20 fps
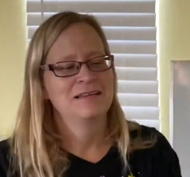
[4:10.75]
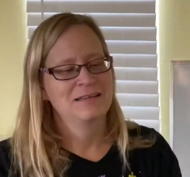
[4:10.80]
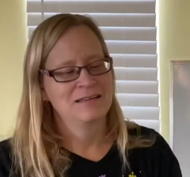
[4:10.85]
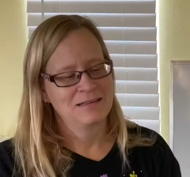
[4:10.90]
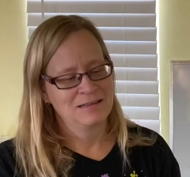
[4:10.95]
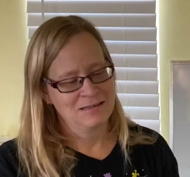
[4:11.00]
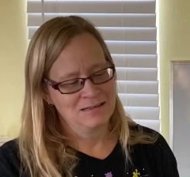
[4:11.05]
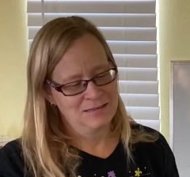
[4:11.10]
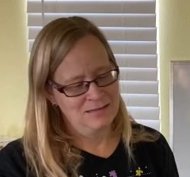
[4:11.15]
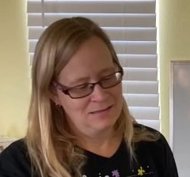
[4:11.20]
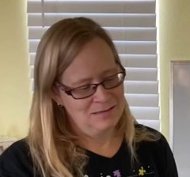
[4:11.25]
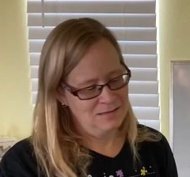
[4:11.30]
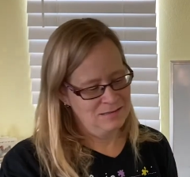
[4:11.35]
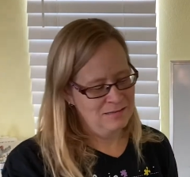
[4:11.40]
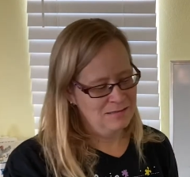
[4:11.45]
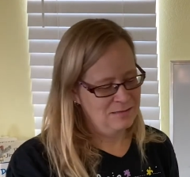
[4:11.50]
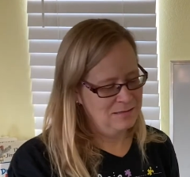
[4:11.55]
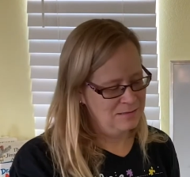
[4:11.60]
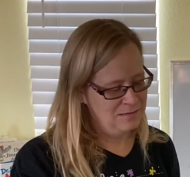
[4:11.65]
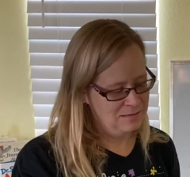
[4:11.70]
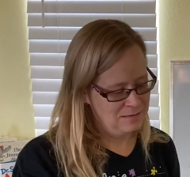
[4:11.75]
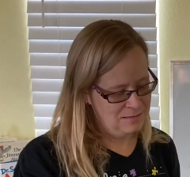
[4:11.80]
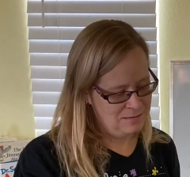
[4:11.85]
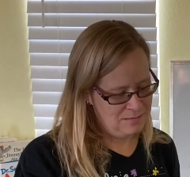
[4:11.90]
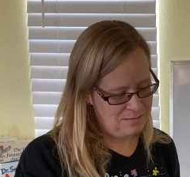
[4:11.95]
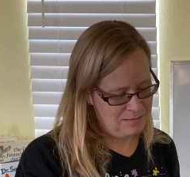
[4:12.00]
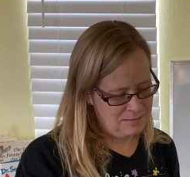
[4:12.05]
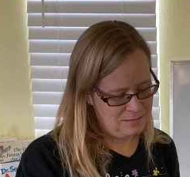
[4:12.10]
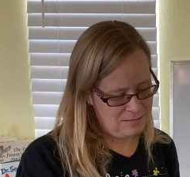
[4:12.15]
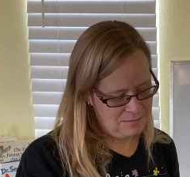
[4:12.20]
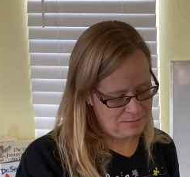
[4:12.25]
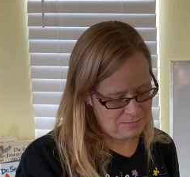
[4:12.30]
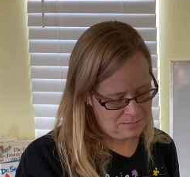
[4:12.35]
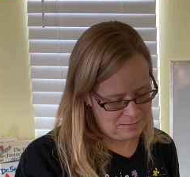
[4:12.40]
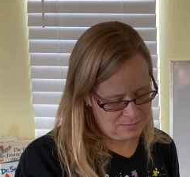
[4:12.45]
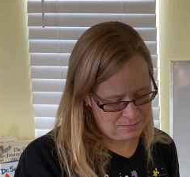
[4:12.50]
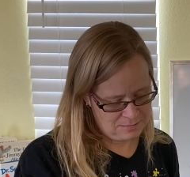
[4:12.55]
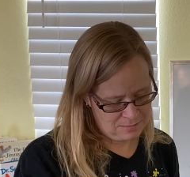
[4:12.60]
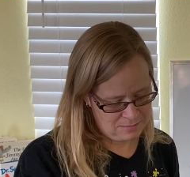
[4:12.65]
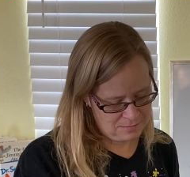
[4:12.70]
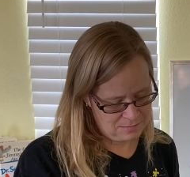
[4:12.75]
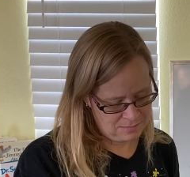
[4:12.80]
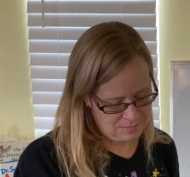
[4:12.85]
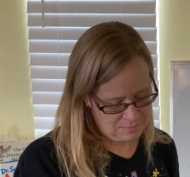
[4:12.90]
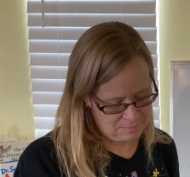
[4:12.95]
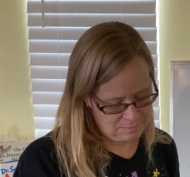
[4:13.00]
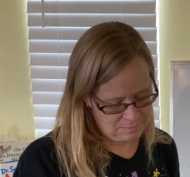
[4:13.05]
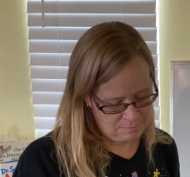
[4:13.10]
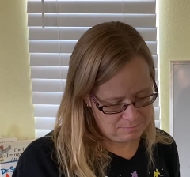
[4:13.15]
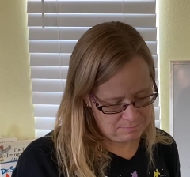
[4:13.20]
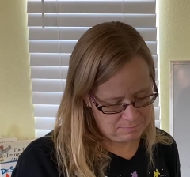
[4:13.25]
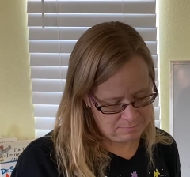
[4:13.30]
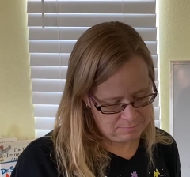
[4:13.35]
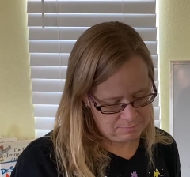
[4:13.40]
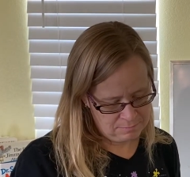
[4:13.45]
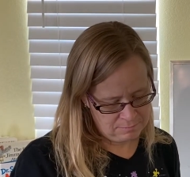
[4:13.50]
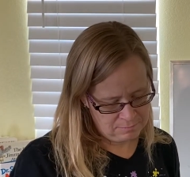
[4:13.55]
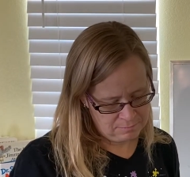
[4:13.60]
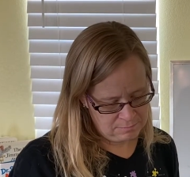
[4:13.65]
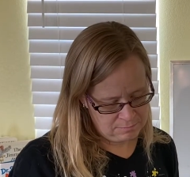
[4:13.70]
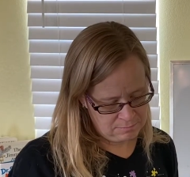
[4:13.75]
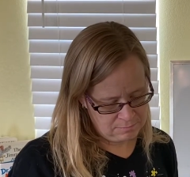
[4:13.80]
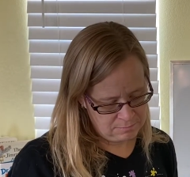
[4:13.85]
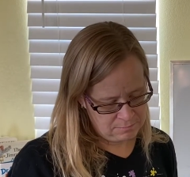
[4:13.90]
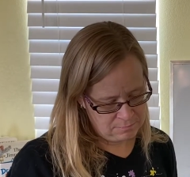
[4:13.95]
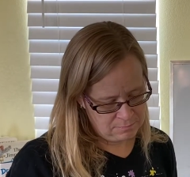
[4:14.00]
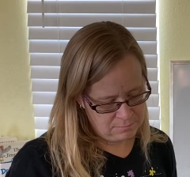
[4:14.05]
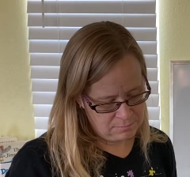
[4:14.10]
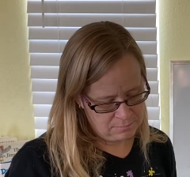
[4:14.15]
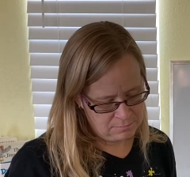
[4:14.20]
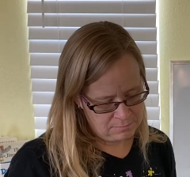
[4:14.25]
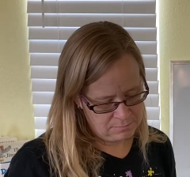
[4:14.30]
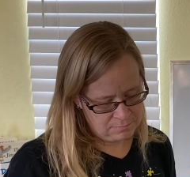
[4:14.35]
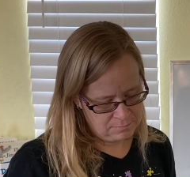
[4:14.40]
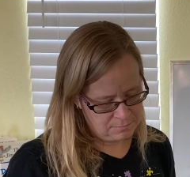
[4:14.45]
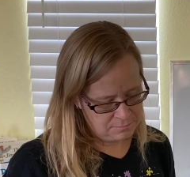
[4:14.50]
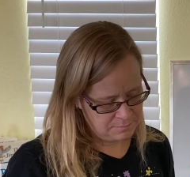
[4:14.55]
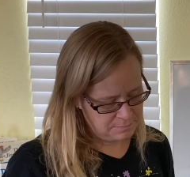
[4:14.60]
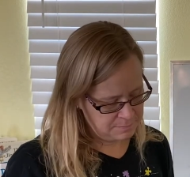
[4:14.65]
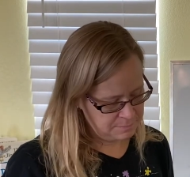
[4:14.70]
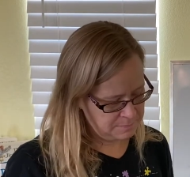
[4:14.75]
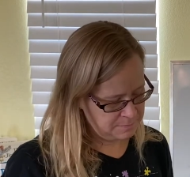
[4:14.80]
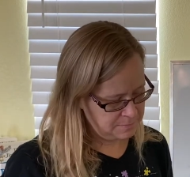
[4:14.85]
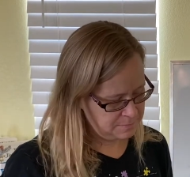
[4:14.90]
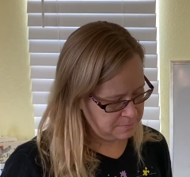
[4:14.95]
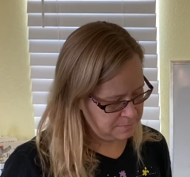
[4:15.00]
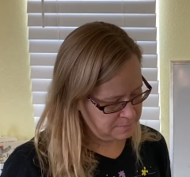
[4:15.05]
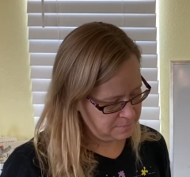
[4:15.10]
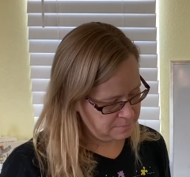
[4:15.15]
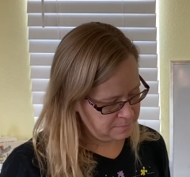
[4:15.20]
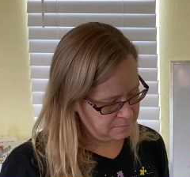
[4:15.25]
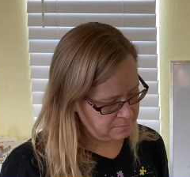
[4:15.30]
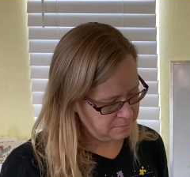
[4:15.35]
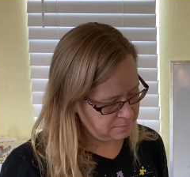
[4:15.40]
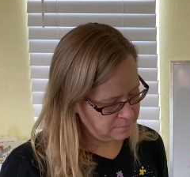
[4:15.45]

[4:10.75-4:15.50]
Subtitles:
Nothing is said.